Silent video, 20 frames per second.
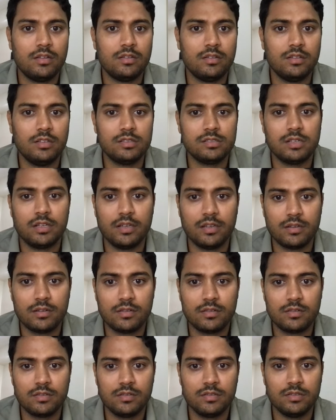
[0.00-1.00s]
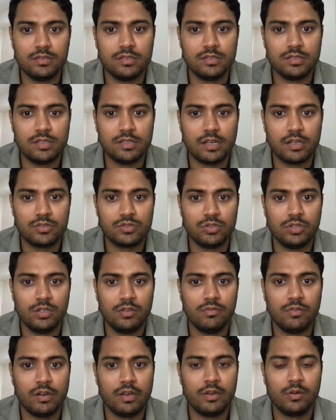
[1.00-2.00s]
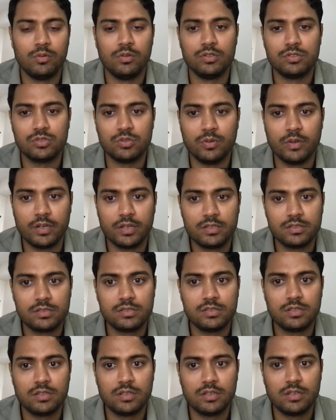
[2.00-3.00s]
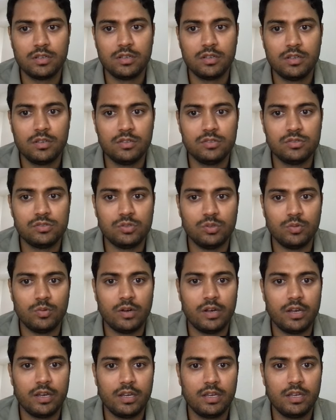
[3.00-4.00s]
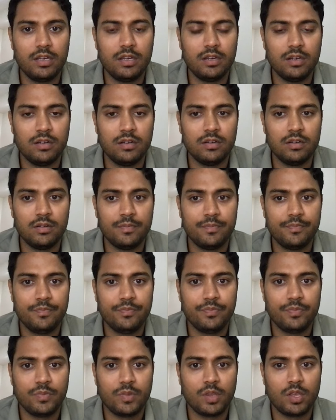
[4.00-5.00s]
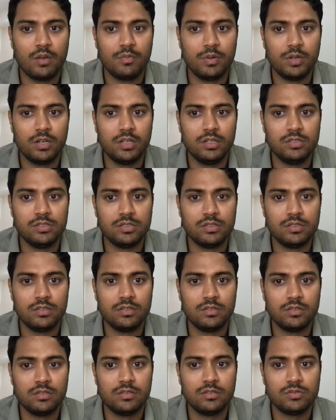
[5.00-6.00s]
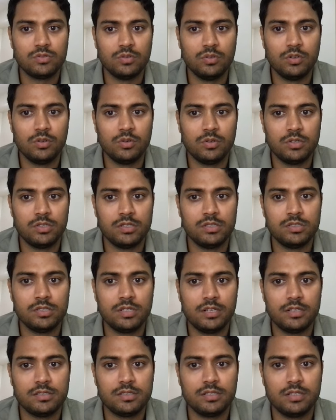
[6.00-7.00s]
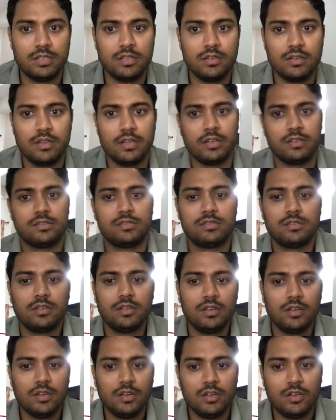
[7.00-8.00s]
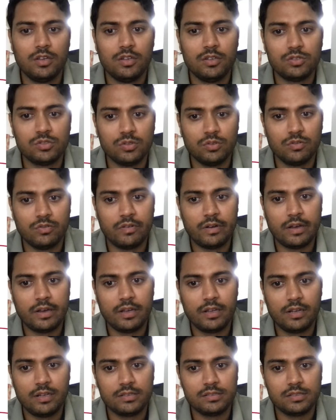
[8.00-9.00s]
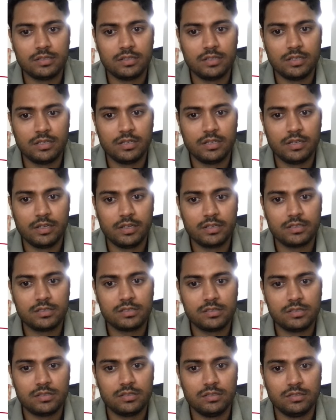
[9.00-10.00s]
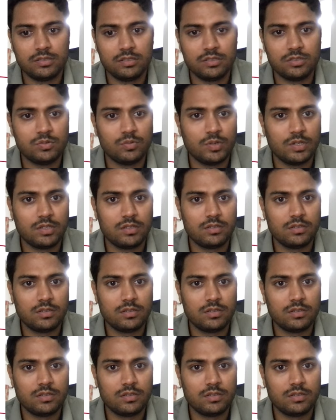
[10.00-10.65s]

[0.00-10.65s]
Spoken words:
This line, this is actually y equals to x. So y upper region, so lower region lesser than x. So y lesser than x, this is 1,